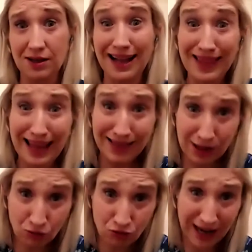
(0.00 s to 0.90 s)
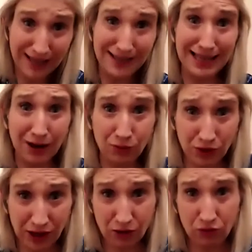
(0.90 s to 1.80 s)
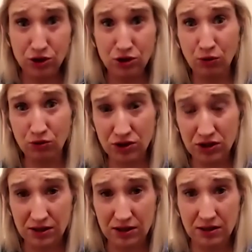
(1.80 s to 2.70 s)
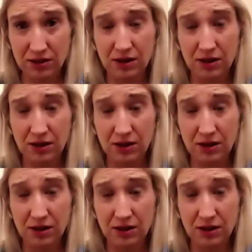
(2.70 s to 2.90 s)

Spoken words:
and then they'll write down their responses.